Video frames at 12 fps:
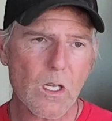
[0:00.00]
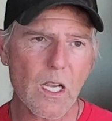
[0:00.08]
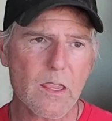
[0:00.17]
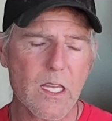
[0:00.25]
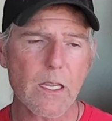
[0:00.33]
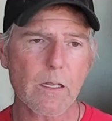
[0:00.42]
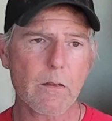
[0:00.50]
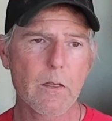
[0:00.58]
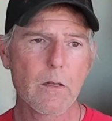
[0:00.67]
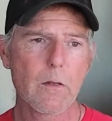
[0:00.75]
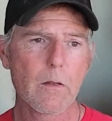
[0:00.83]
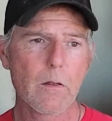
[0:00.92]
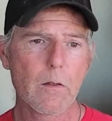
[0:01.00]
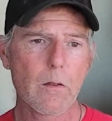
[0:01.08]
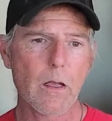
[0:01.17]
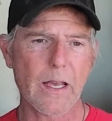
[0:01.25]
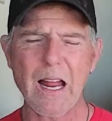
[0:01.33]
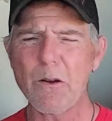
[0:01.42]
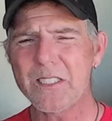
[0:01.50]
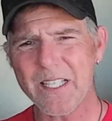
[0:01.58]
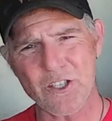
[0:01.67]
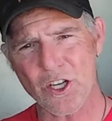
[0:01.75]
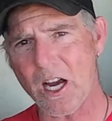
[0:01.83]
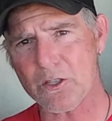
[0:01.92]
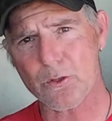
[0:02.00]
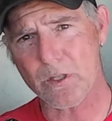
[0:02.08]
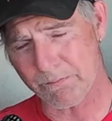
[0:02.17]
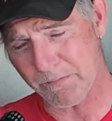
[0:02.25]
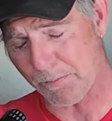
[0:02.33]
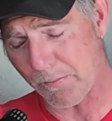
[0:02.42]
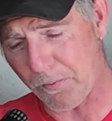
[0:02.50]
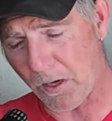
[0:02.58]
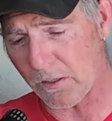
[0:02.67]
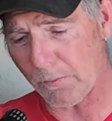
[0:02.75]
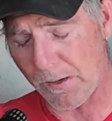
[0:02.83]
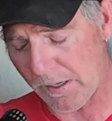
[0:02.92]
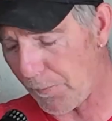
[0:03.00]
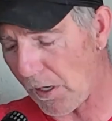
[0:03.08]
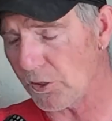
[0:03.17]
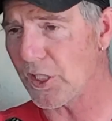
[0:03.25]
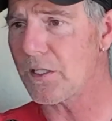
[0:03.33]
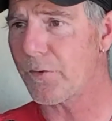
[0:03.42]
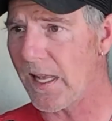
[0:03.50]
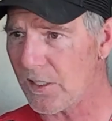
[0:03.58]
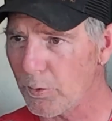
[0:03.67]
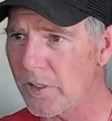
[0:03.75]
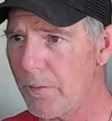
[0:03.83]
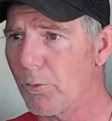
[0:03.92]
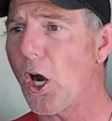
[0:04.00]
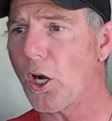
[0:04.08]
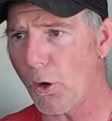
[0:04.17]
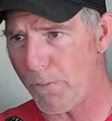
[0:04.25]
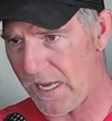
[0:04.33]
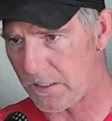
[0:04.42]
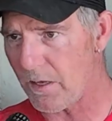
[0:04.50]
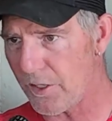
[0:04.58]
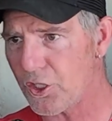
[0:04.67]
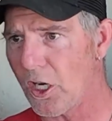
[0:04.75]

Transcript: I think, and I always say Josh Tree, I apologize for that. It's really the Morongo Basin of this